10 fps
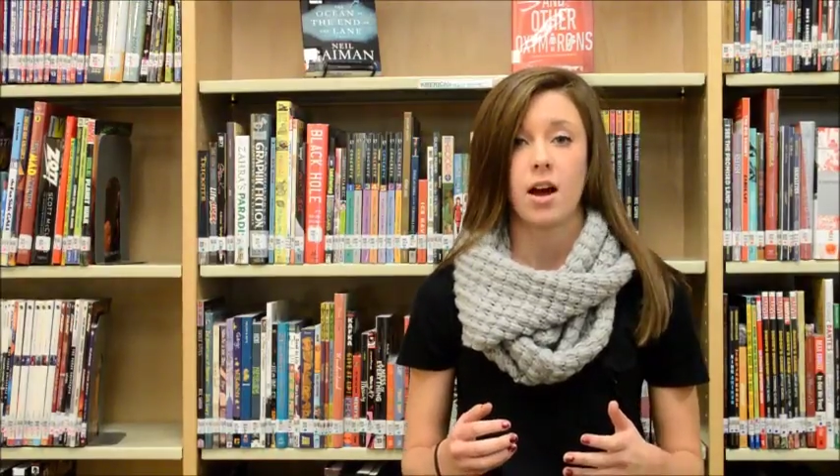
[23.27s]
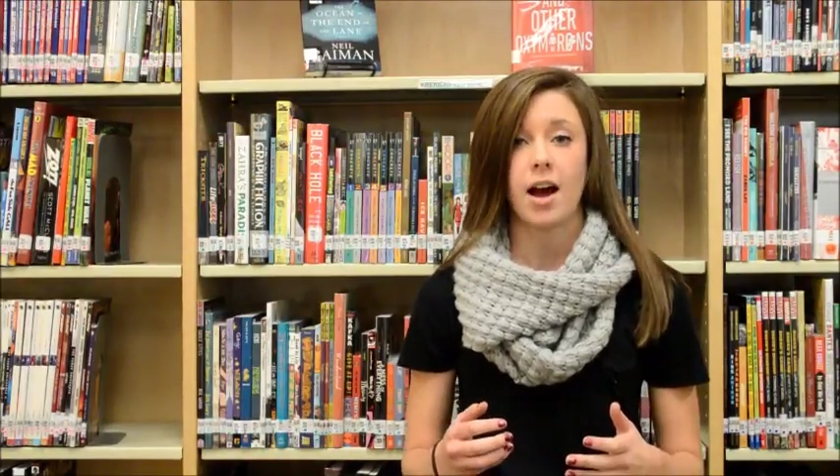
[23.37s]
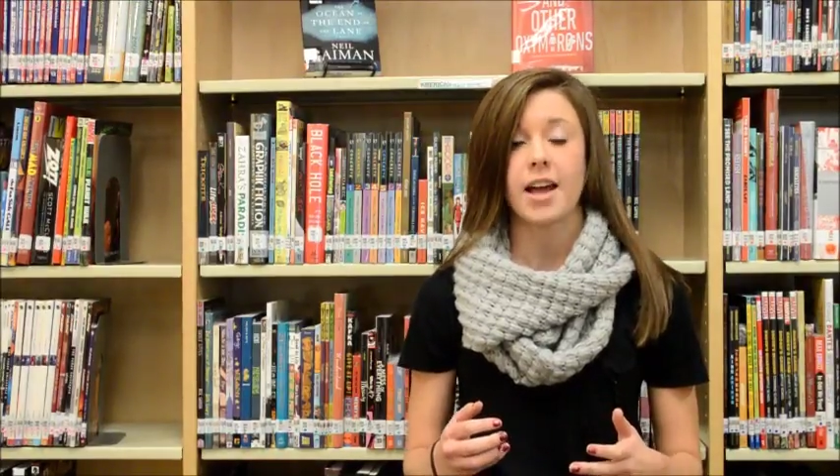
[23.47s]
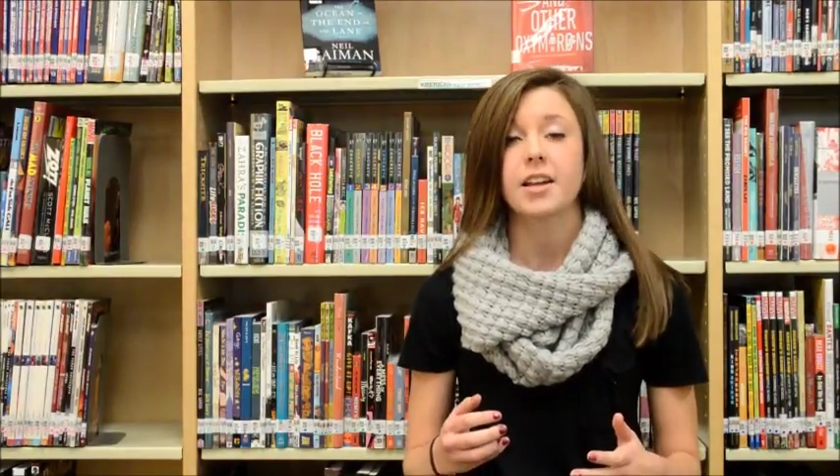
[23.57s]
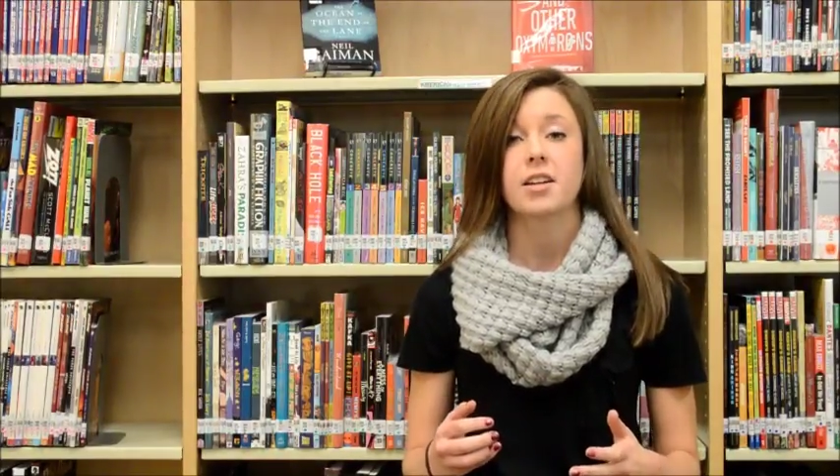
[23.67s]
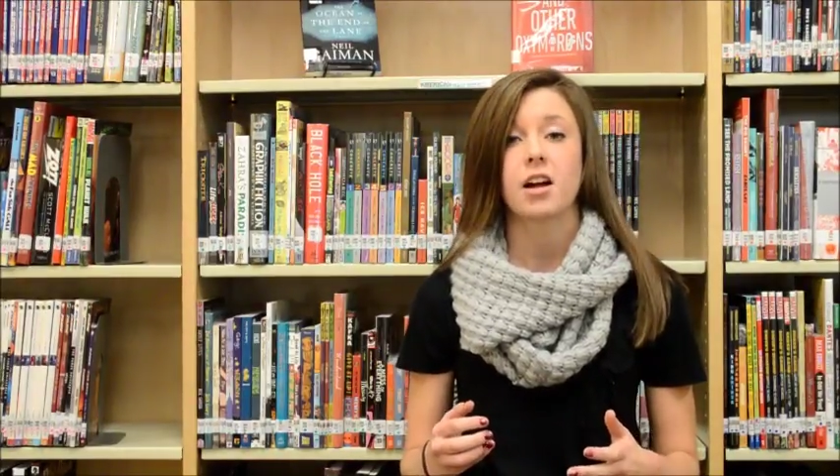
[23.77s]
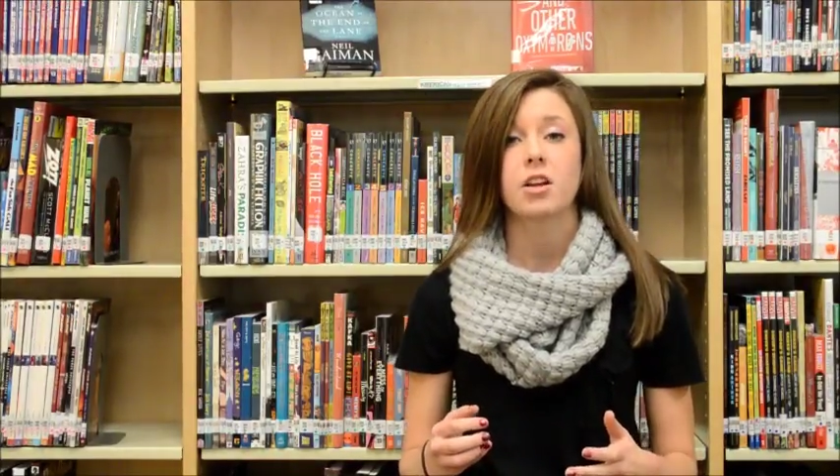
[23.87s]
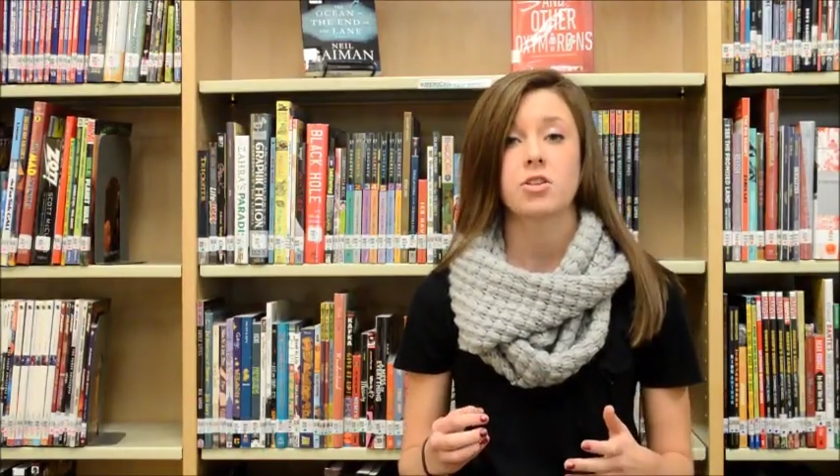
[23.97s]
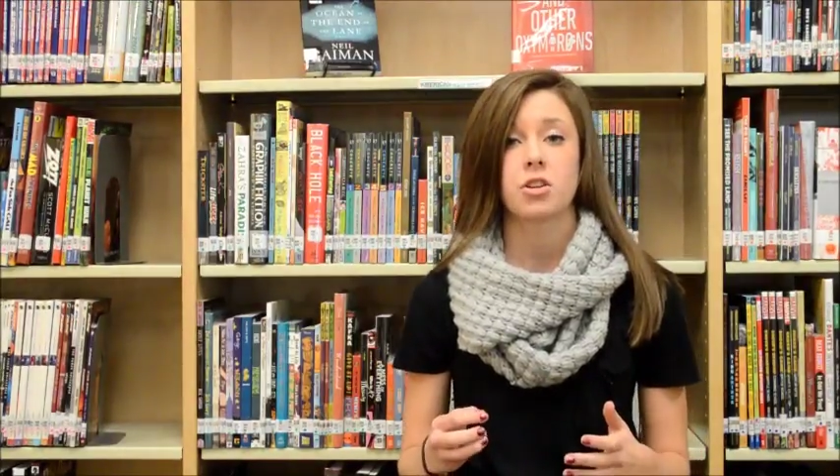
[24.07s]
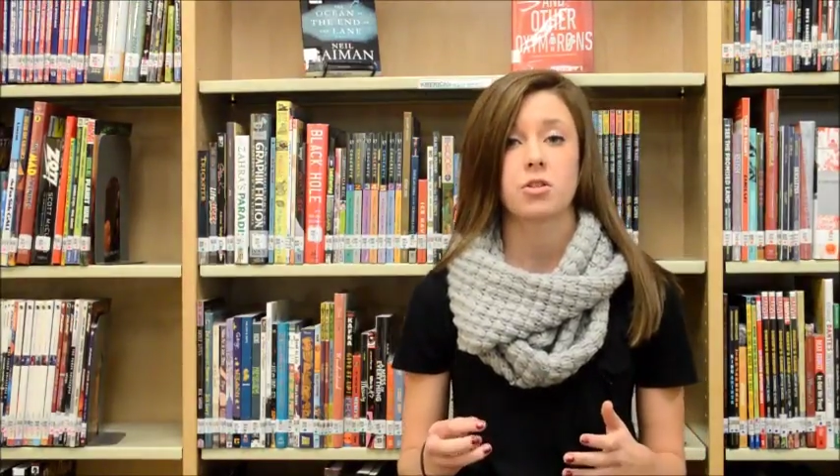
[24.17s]
I
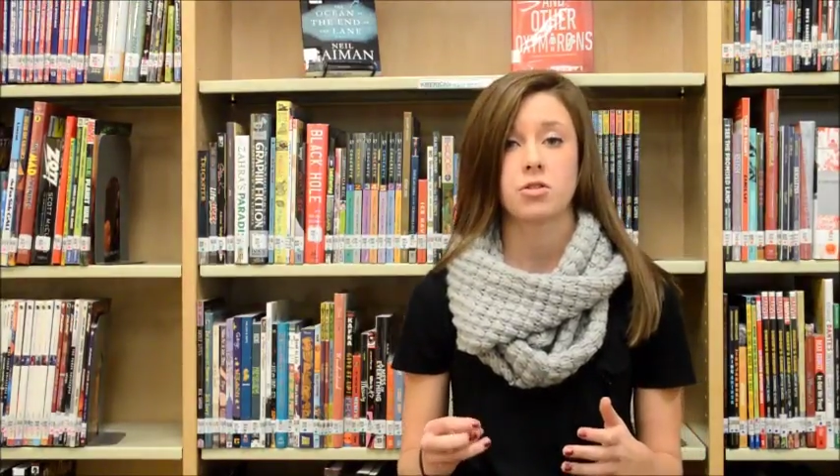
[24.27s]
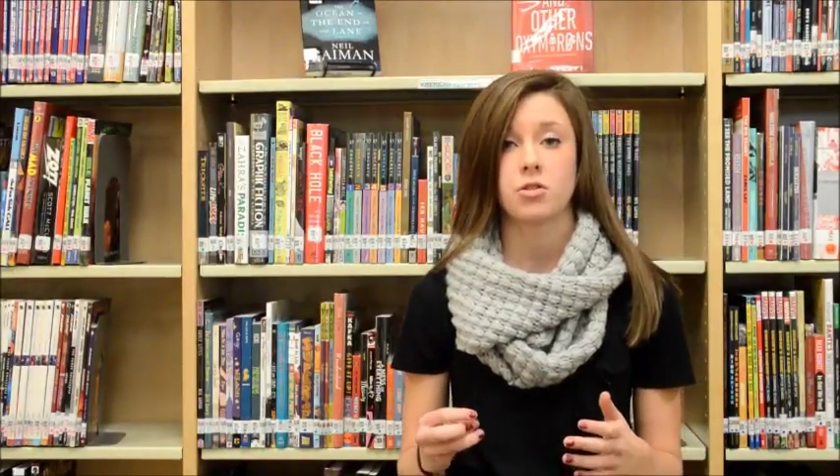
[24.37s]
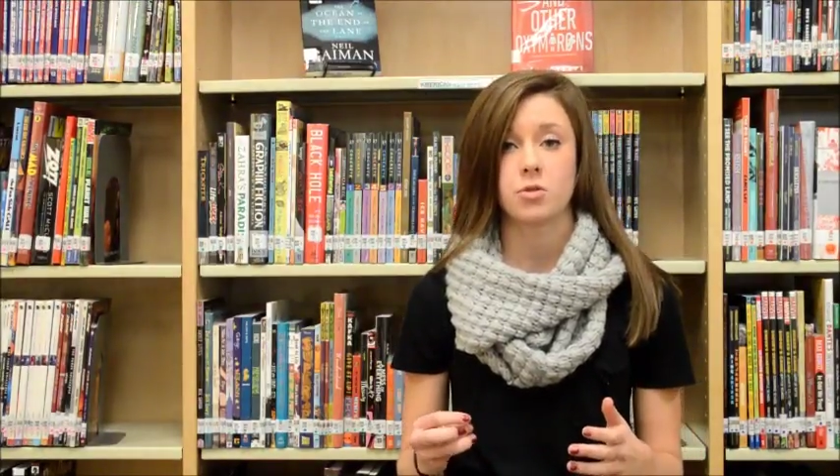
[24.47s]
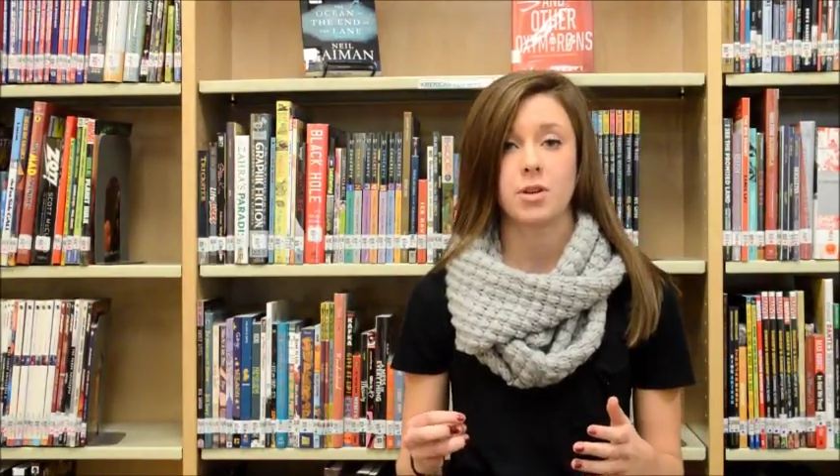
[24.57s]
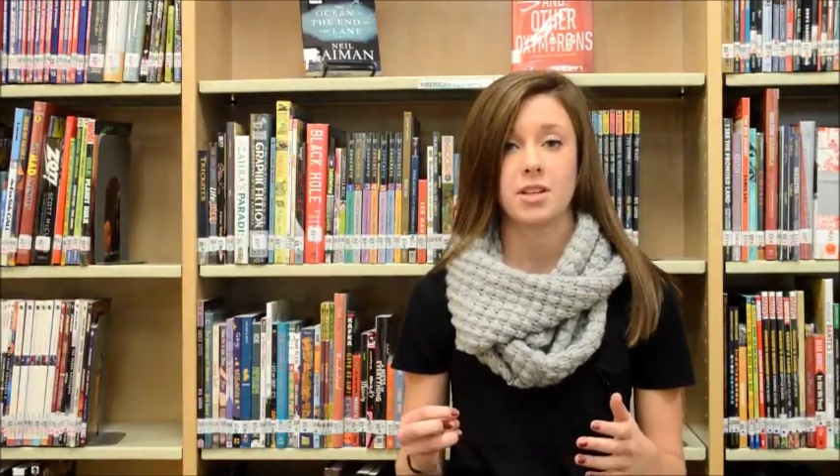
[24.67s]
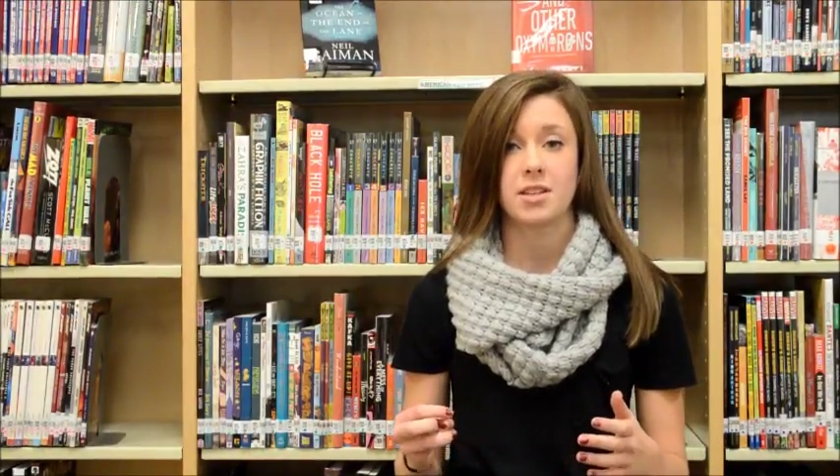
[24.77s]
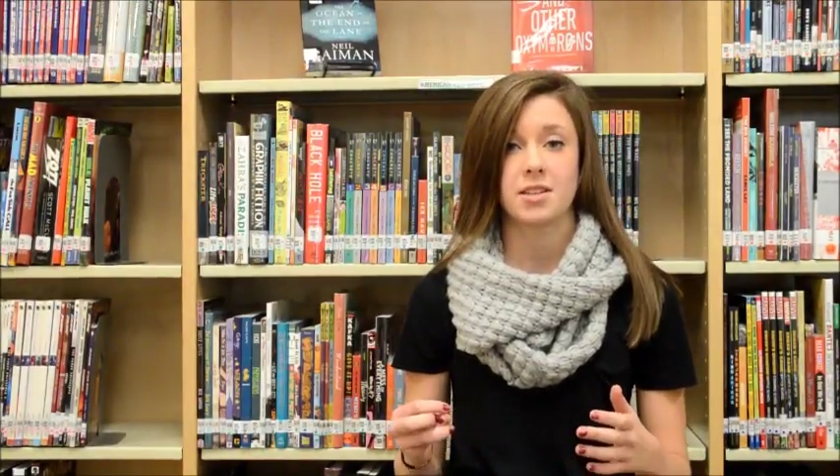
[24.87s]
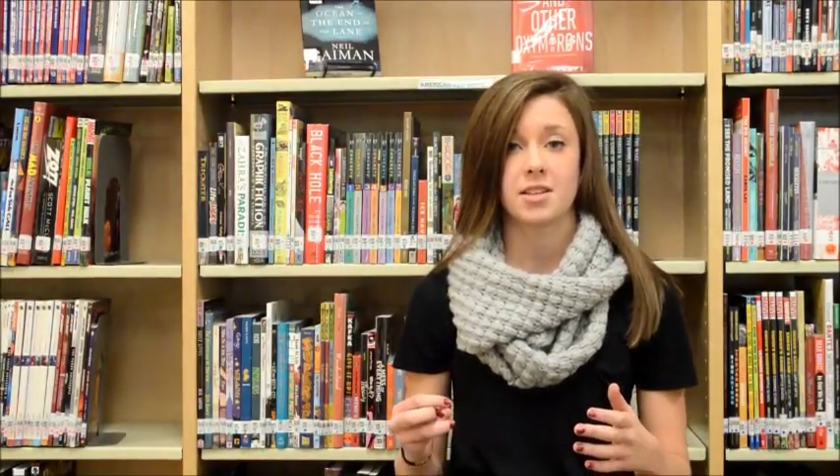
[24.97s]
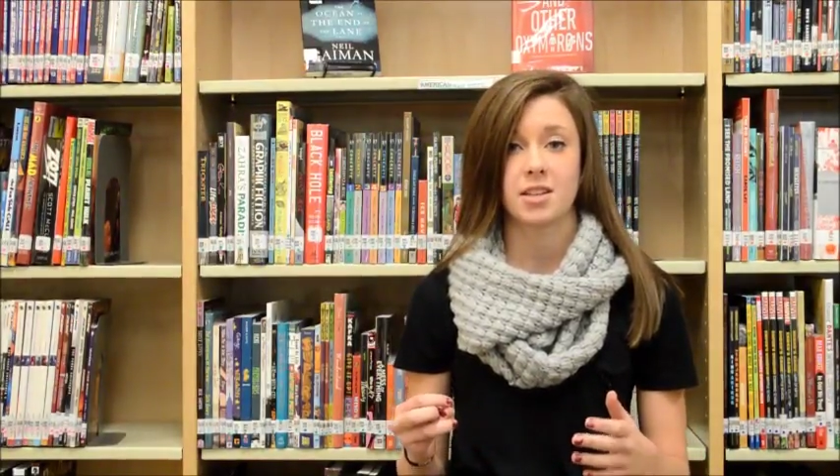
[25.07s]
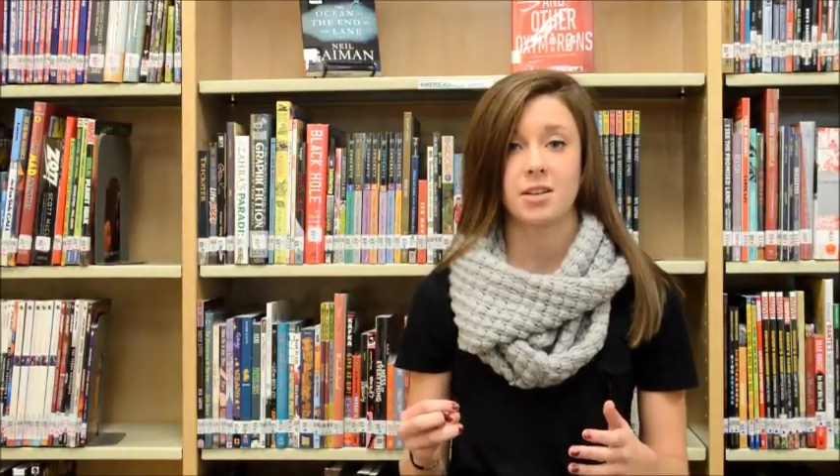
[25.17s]
acknowledge that there's no sweetness
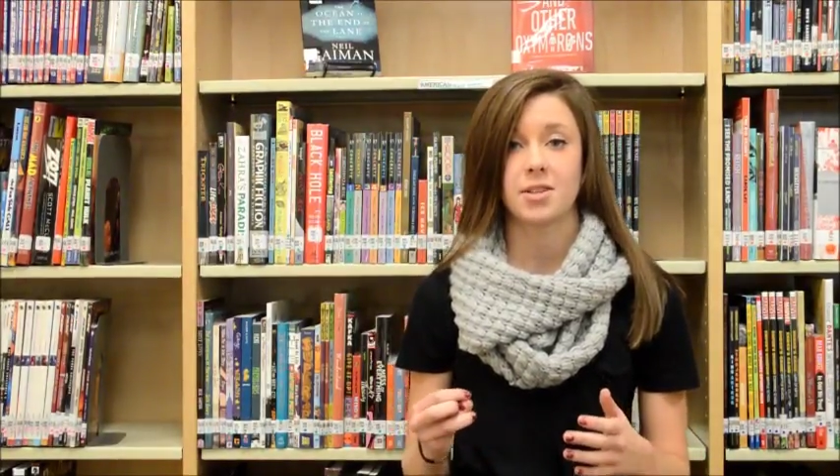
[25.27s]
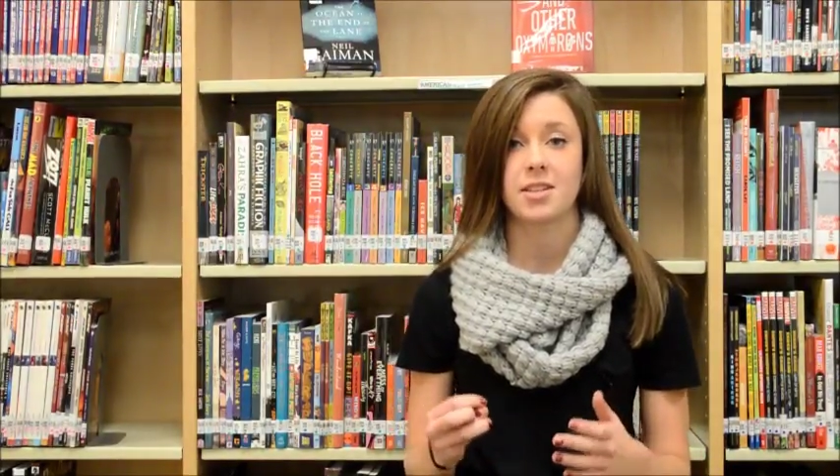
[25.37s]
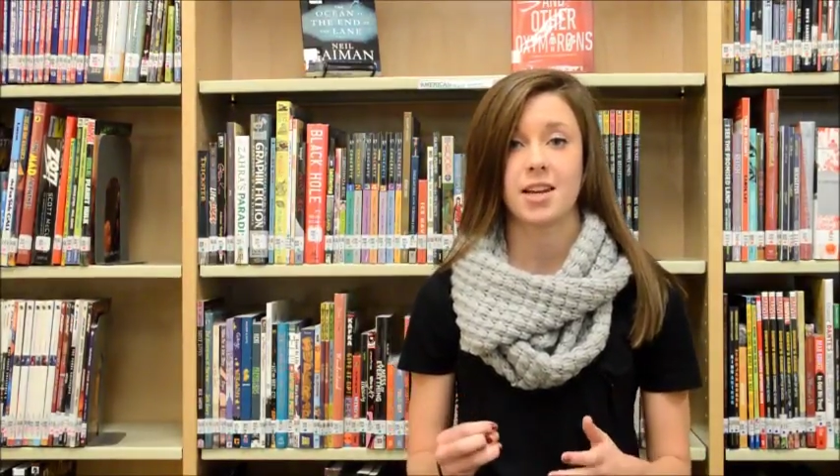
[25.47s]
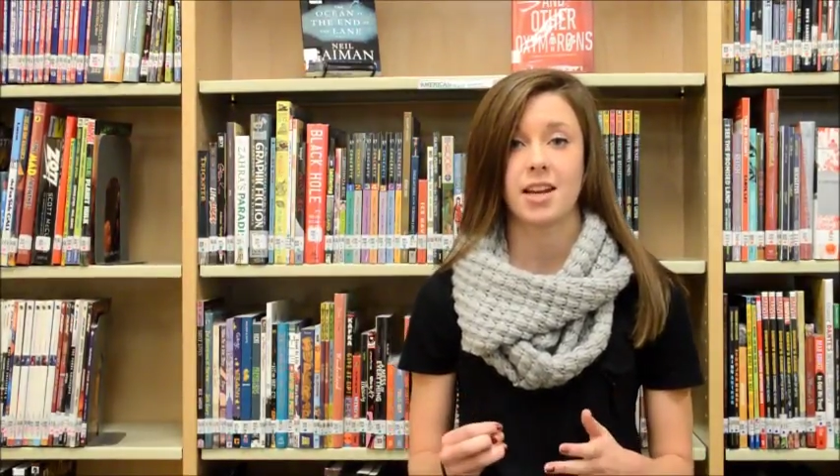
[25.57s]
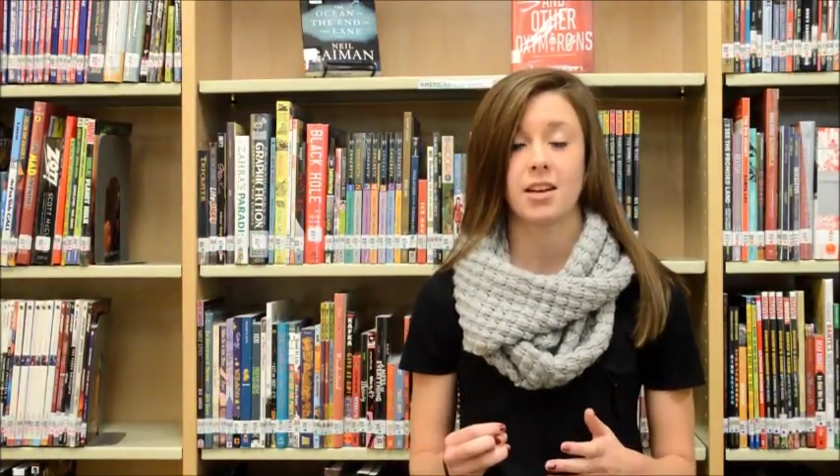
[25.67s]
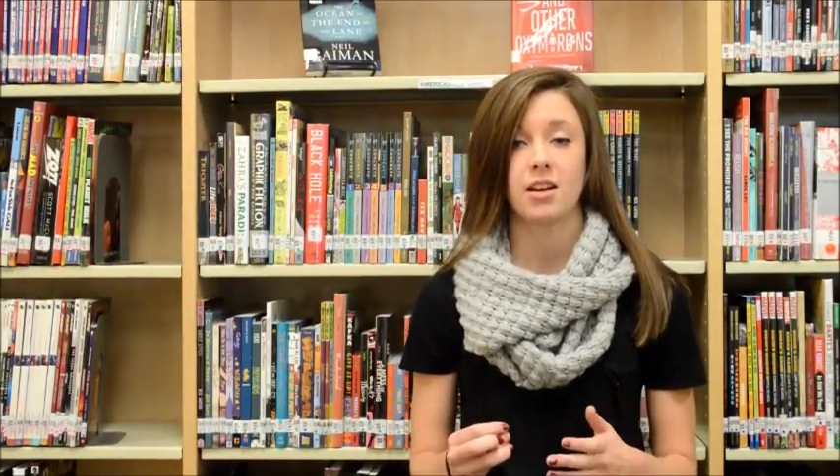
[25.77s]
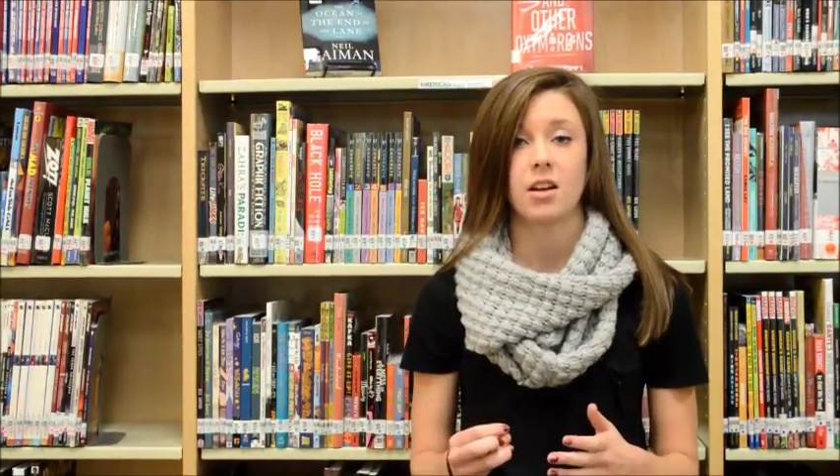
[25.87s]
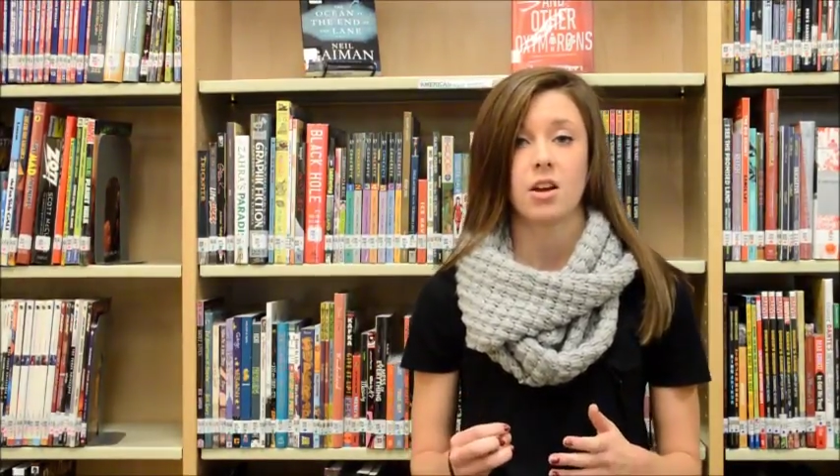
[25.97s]
that doesn't leave a stain,